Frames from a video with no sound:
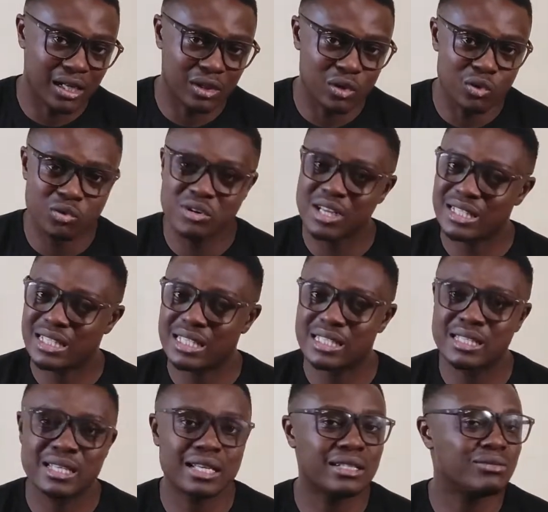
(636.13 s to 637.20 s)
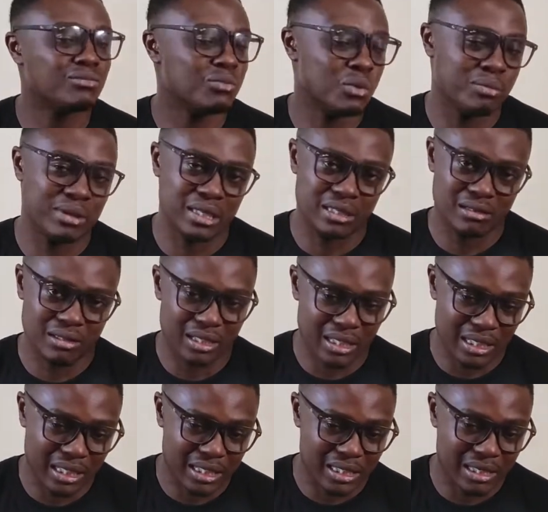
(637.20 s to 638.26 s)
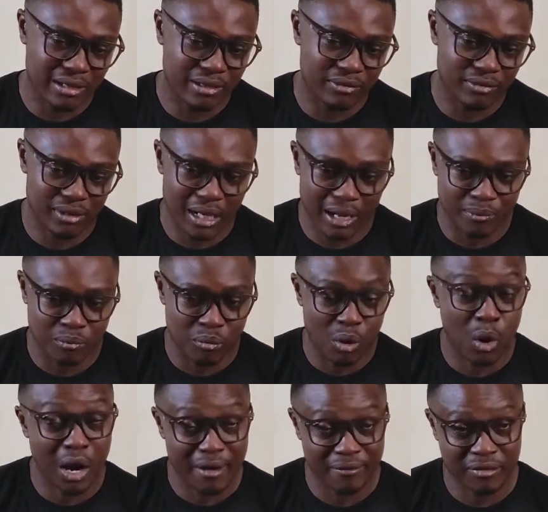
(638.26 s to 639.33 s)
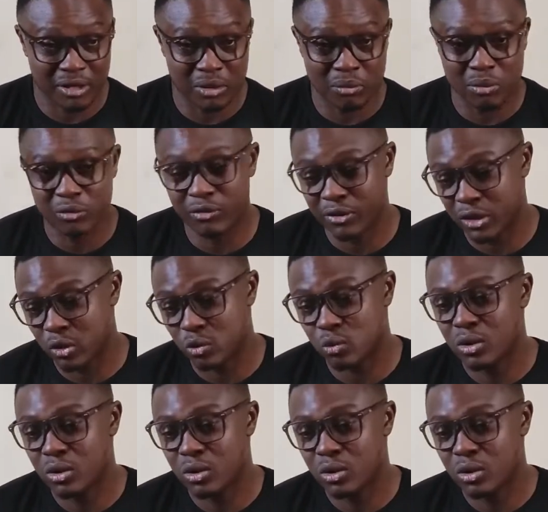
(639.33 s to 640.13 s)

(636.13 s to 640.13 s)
Google Assistant will be easier, more available for you.